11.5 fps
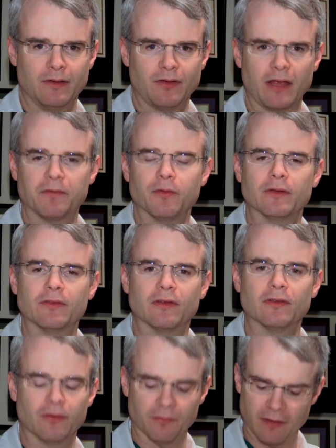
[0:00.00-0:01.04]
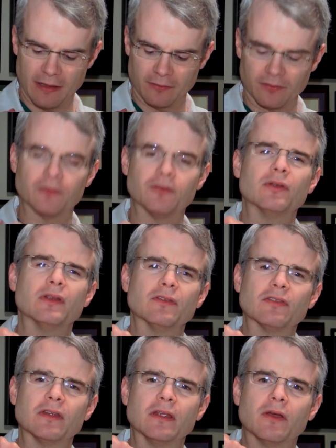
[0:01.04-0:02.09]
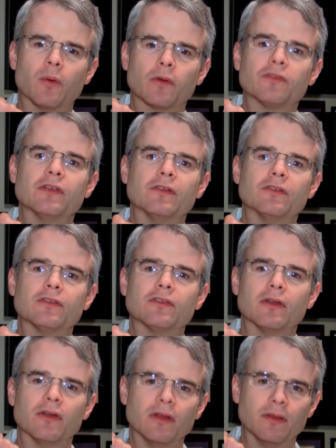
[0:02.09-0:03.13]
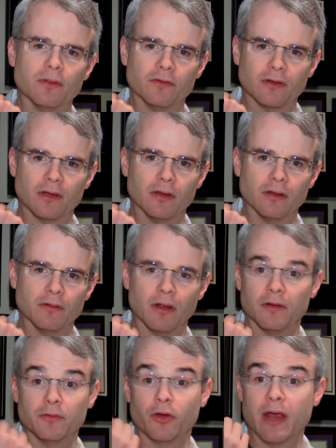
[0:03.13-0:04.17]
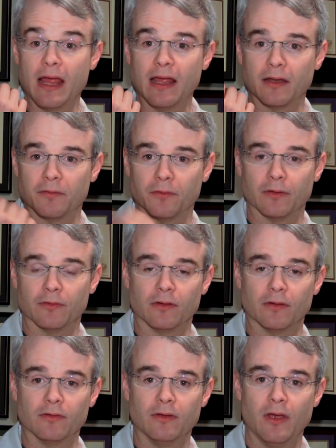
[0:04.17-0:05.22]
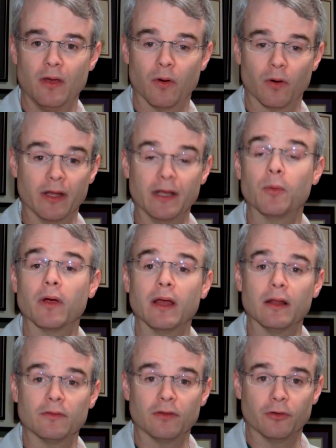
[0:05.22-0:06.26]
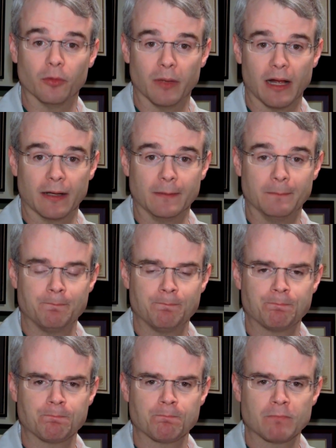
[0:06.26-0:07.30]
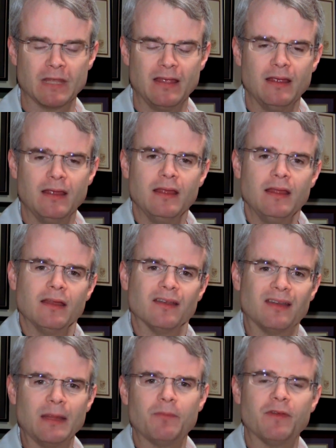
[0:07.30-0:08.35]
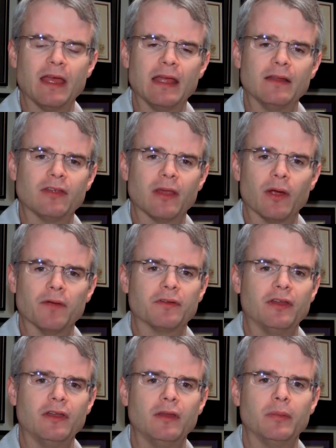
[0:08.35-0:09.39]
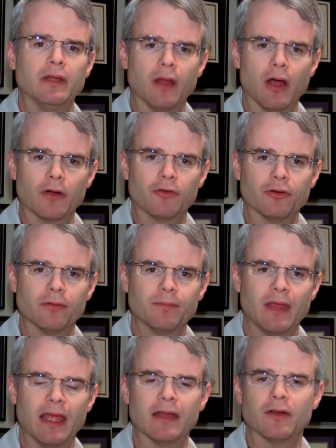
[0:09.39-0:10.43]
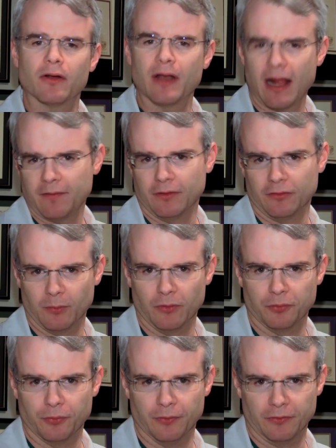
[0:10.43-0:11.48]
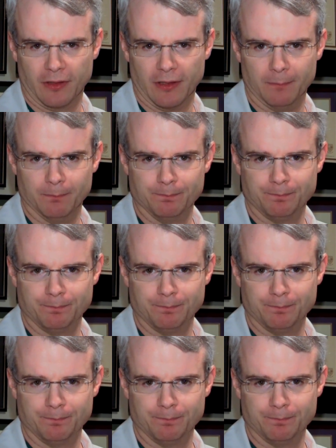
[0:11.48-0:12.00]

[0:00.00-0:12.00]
Take, for instance, the veins that you can see coursing just underneath the skin on your hand, for instance, or anywhere else in your body. Deep veins, however, tend to be larger and are not visible through the skin.